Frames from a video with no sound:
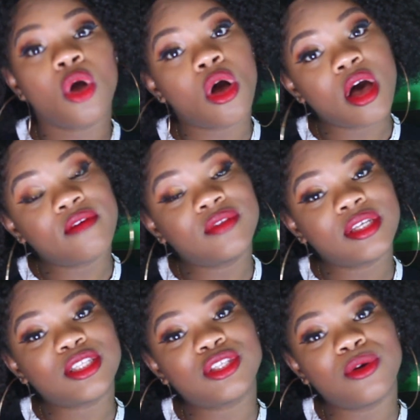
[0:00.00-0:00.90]

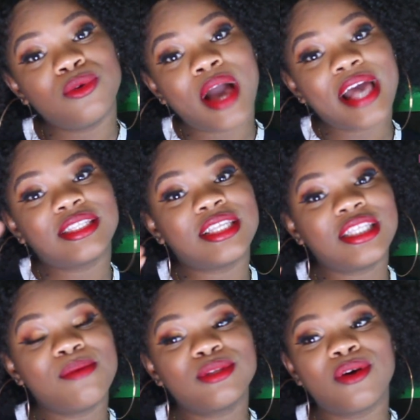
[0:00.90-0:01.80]
Loft so you guys can
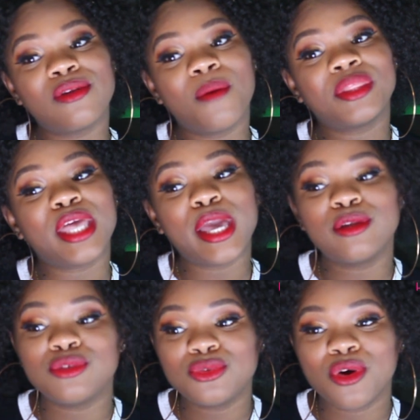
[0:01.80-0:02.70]
see what's going on with the
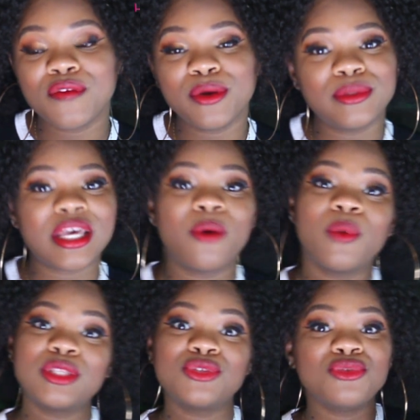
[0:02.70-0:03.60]
hair tutorials and
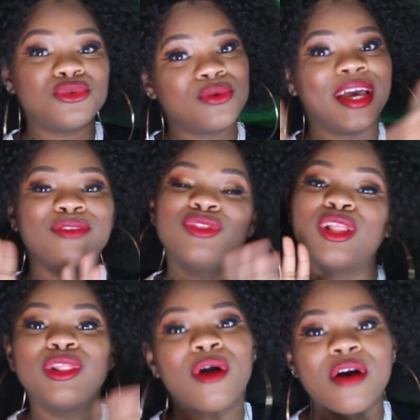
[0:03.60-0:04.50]
what's new in the
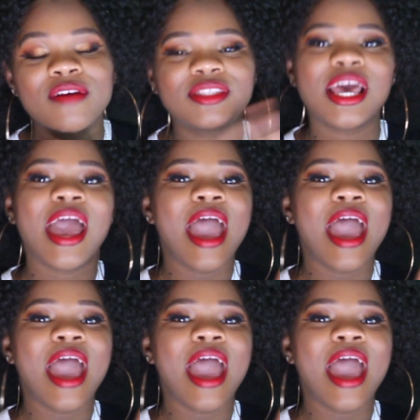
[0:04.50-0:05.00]
loft.